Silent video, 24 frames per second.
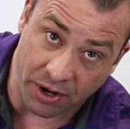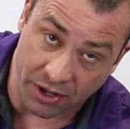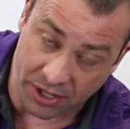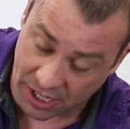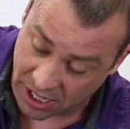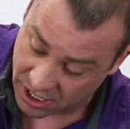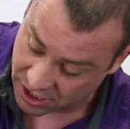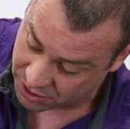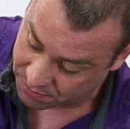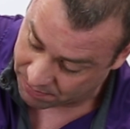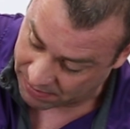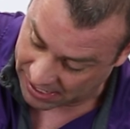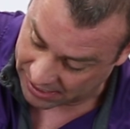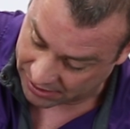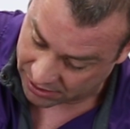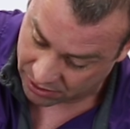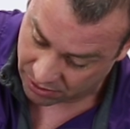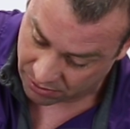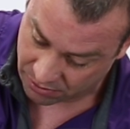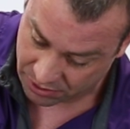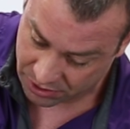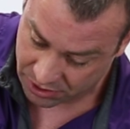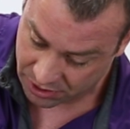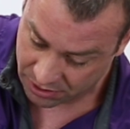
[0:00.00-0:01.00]
where the ice pack
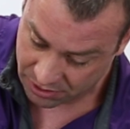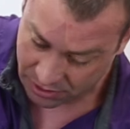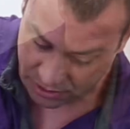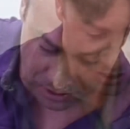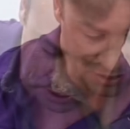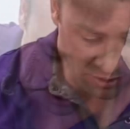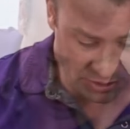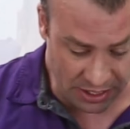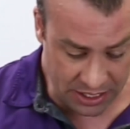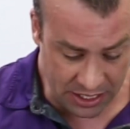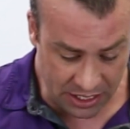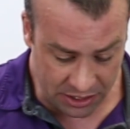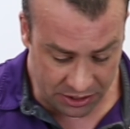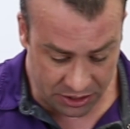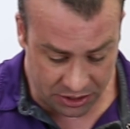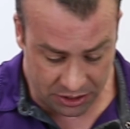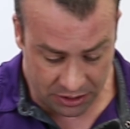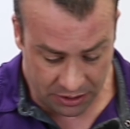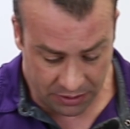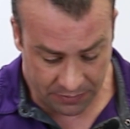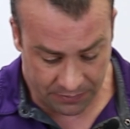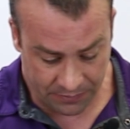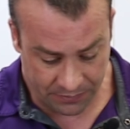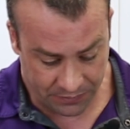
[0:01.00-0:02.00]
goes.
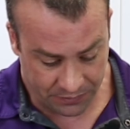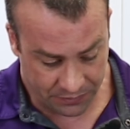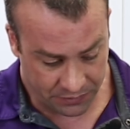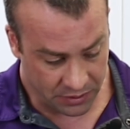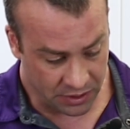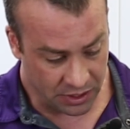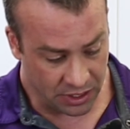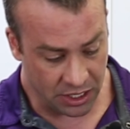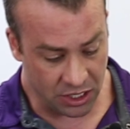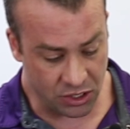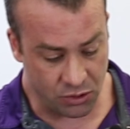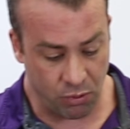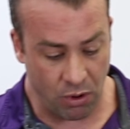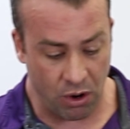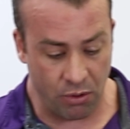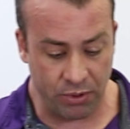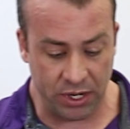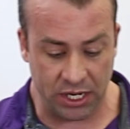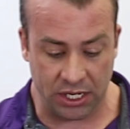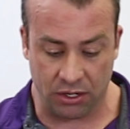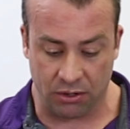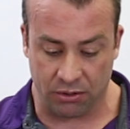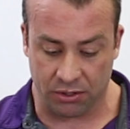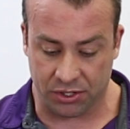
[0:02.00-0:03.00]
This is what
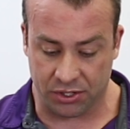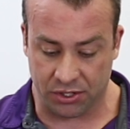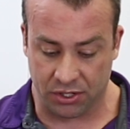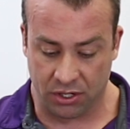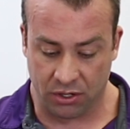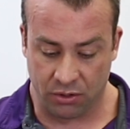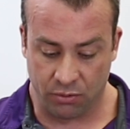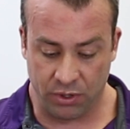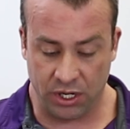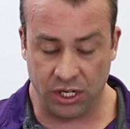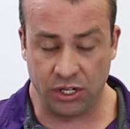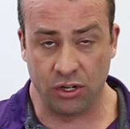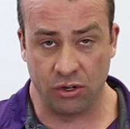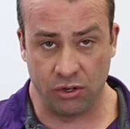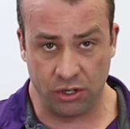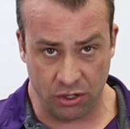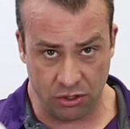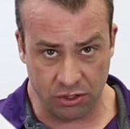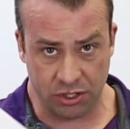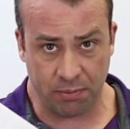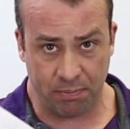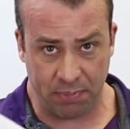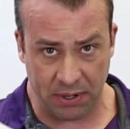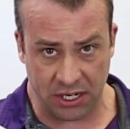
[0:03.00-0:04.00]
we use. We do
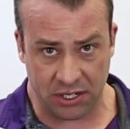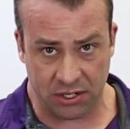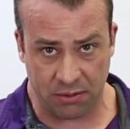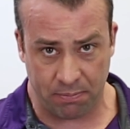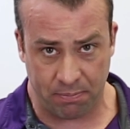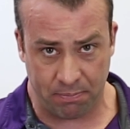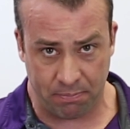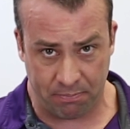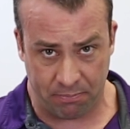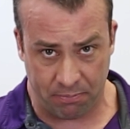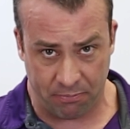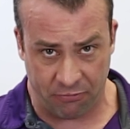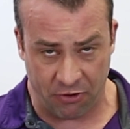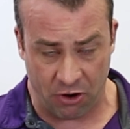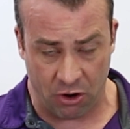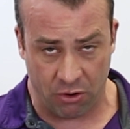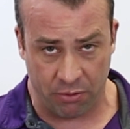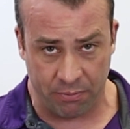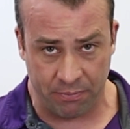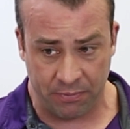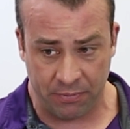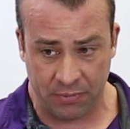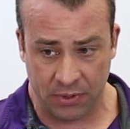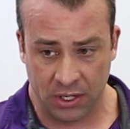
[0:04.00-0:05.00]
use a piece of
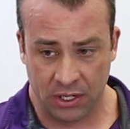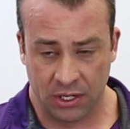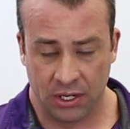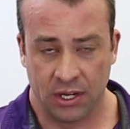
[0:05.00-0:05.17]
foam.